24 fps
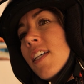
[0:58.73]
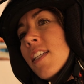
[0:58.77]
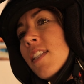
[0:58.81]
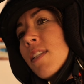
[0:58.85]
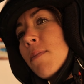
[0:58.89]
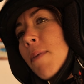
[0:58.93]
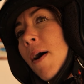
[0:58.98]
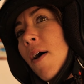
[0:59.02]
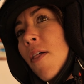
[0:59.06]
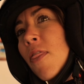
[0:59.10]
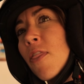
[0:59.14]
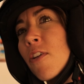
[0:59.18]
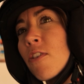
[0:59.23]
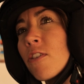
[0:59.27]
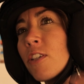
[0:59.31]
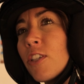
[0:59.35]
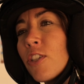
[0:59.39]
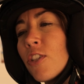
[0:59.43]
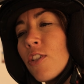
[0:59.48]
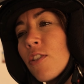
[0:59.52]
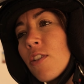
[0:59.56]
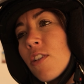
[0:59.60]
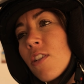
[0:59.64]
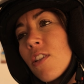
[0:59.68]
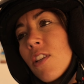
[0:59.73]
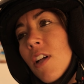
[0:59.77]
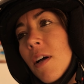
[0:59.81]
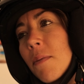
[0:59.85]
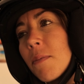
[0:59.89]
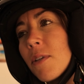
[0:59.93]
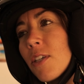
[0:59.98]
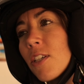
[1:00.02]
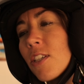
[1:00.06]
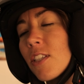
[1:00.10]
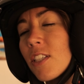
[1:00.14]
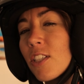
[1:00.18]
It's about 32
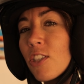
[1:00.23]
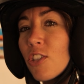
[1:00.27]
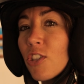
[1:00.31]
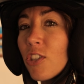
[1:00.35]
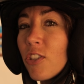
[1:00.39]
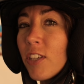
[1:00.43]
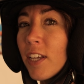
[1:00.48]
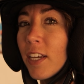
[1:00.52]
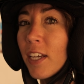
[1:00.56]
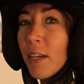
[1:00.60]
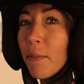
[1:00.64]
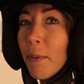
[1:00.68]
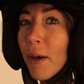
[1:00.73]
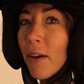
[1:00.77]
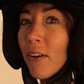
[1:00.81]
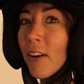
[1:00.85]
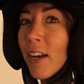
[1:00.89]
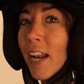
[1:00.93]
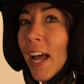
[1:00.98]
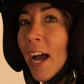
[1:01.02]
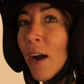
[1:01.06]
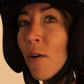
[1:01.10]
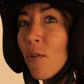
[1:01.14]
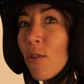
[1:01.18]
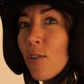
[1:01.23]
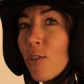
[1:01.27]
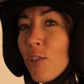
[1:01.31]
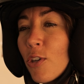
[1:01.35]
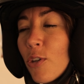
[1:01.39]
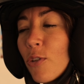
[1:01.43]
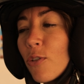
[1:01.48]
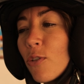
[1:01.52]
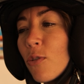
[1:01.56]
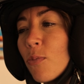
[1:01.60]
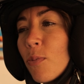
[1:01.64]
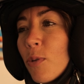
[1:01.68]
kilometers and should take about an hour
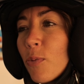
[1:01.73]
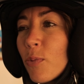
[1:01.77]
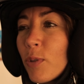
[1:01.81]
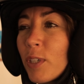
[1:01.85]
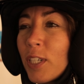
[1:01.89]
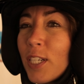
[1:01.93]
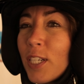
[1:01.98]
total, but we're